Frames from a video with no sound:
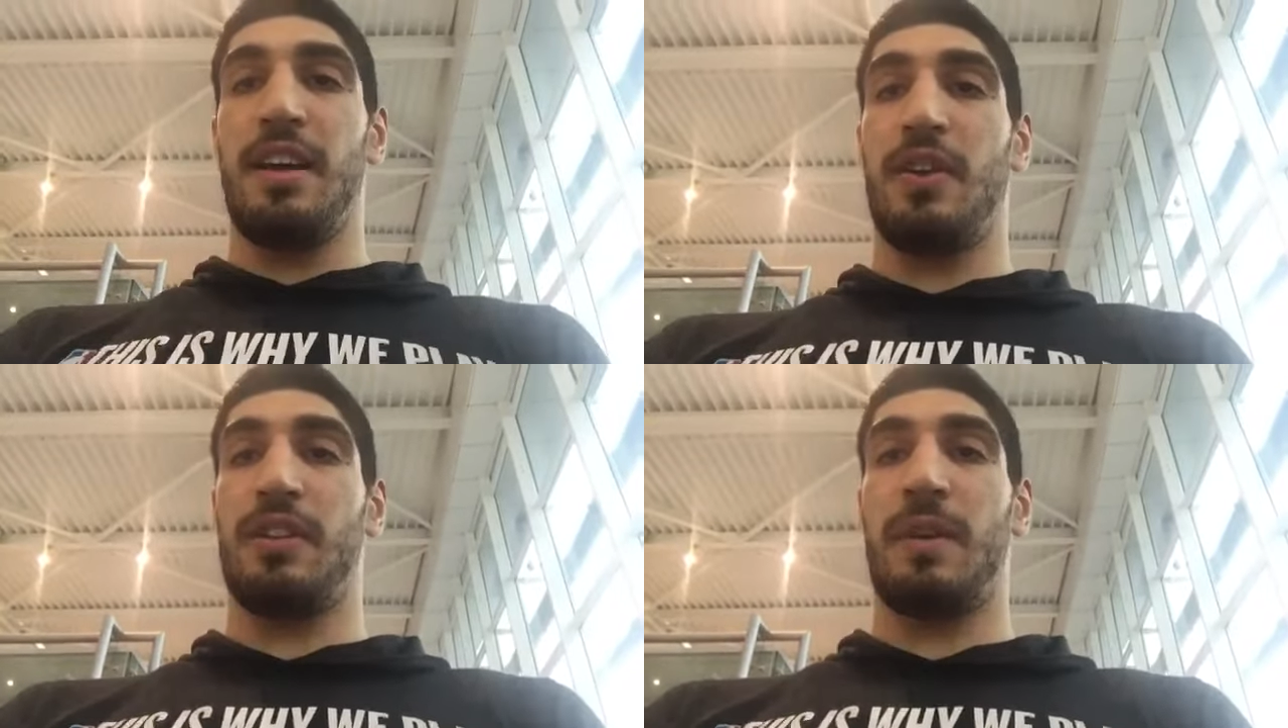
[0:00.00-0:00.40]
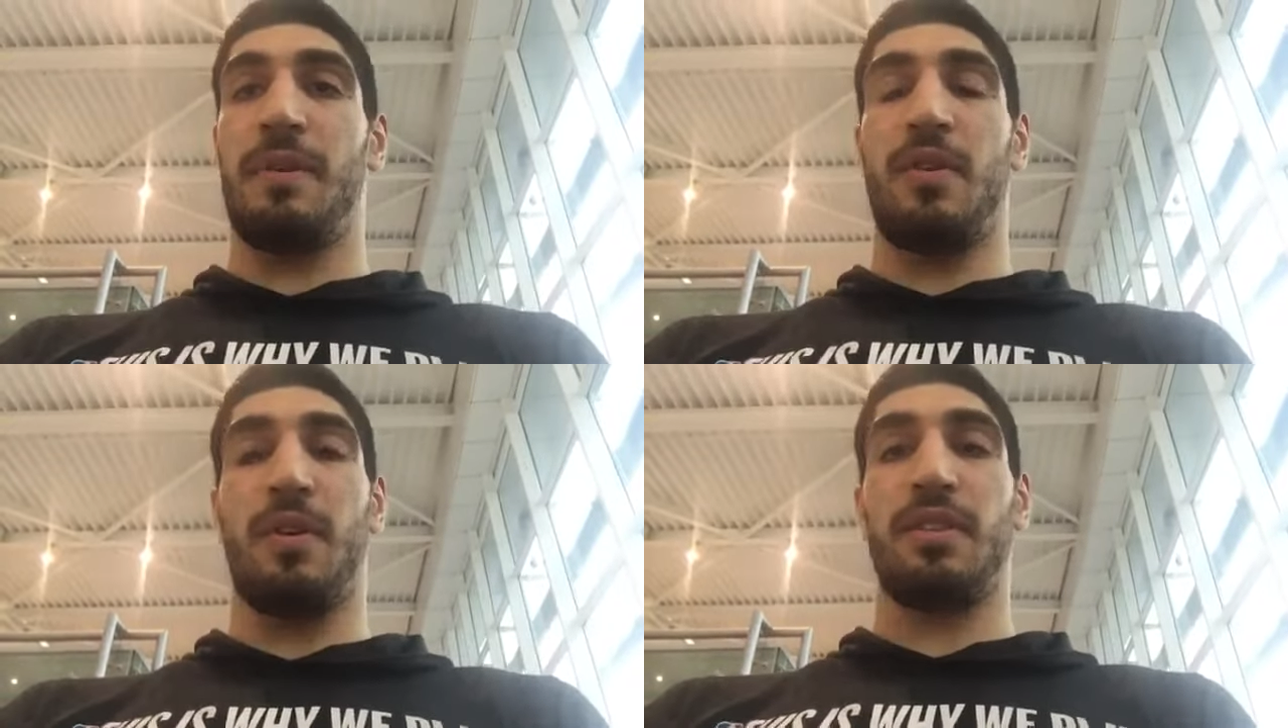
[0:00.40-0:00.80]
You know, they've
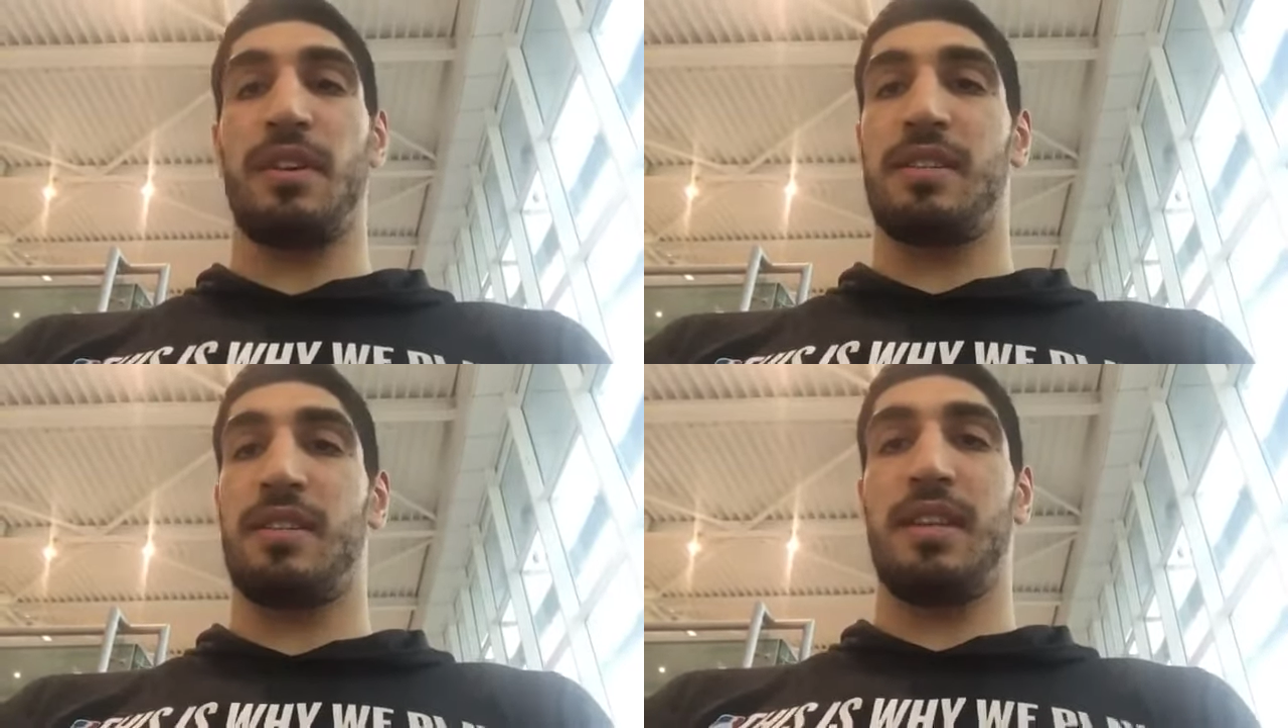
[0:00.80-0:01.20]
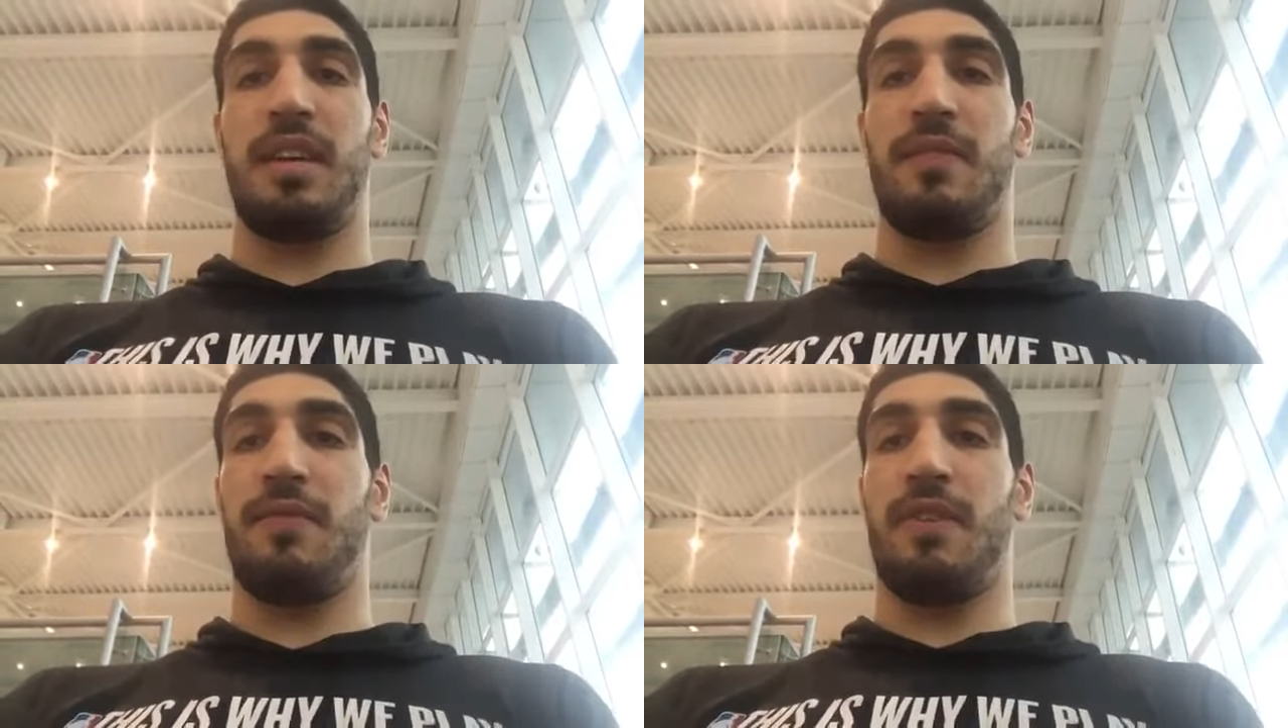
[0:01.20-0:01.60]
been holding us
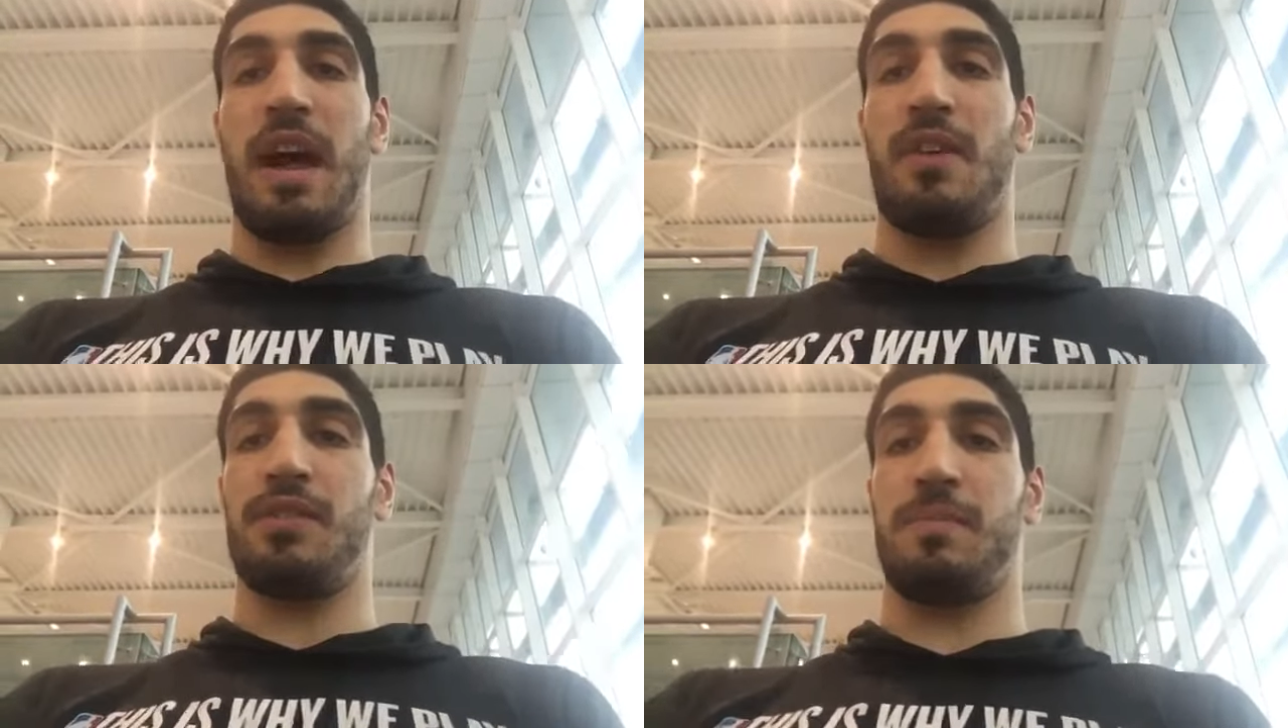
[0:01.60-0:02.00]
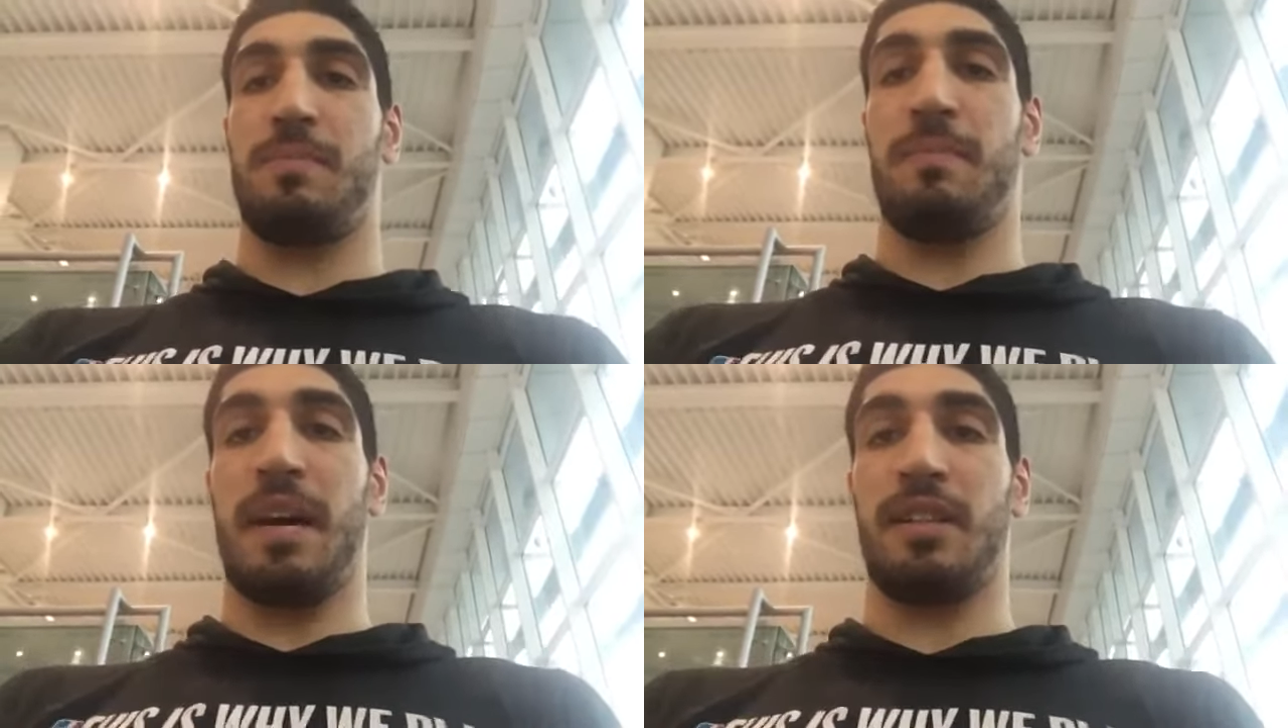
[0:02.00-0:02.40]
here for hours
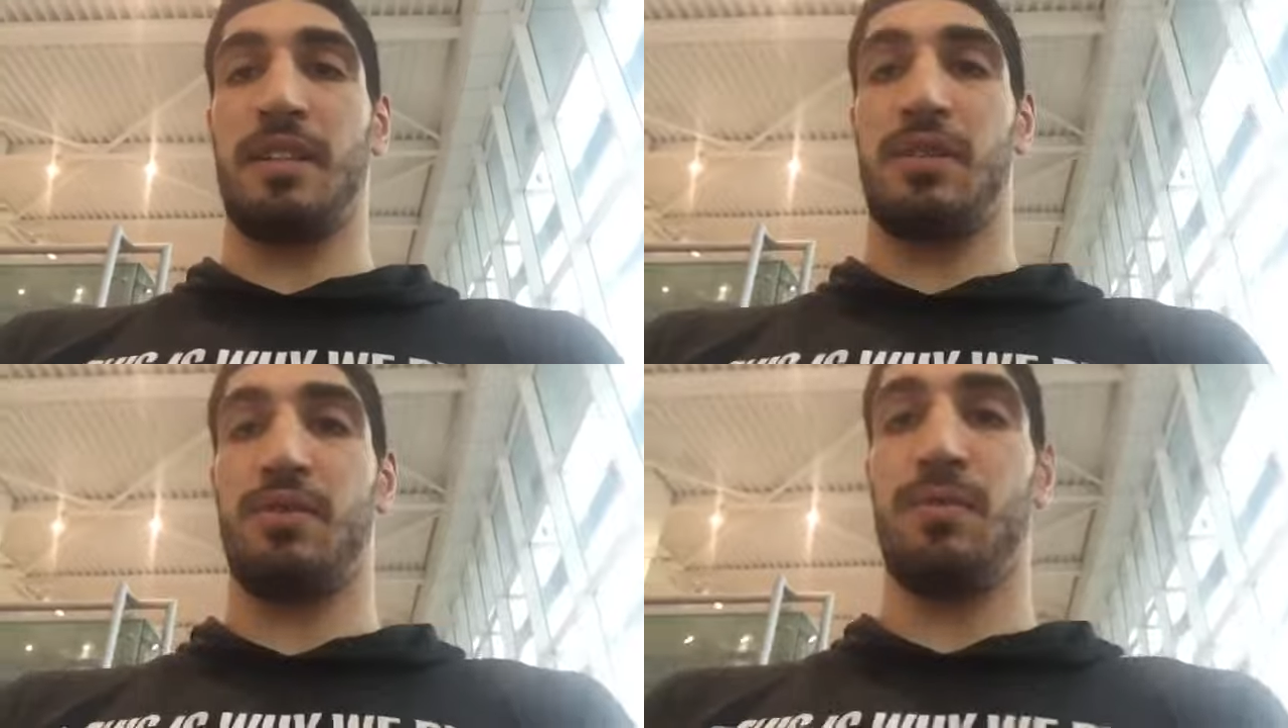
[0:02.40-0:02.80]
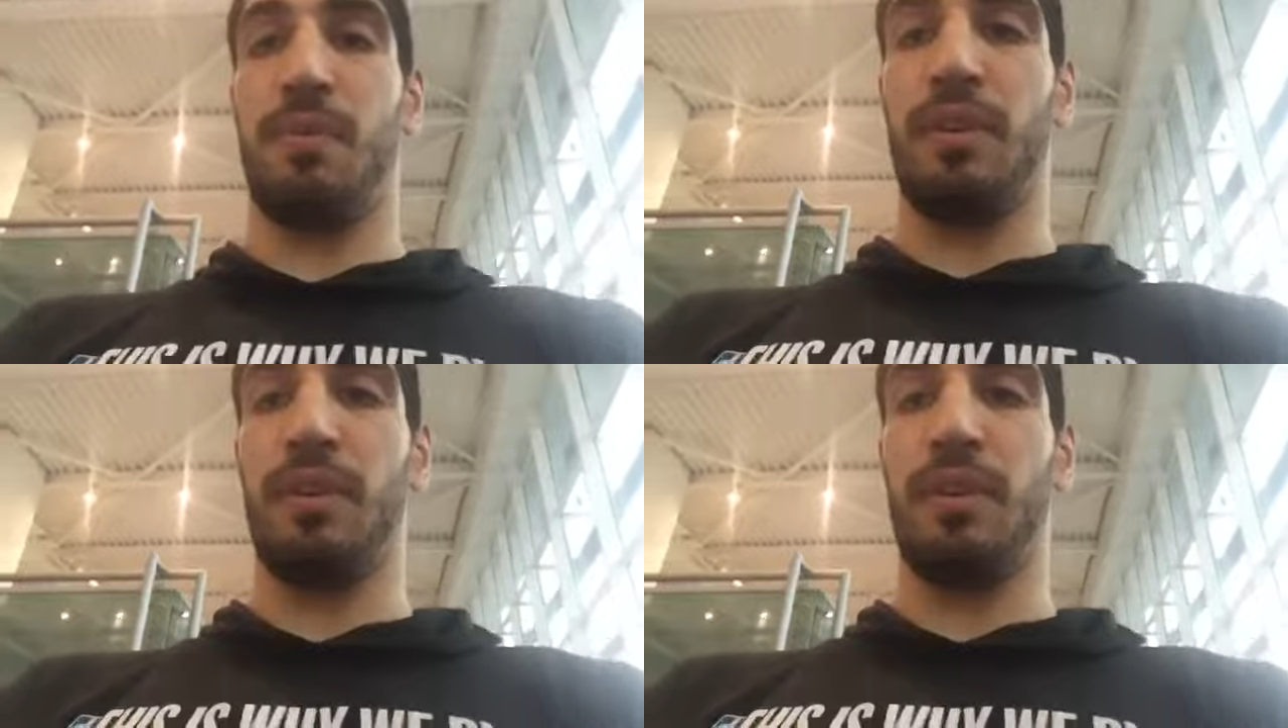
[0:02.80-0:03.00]
by these two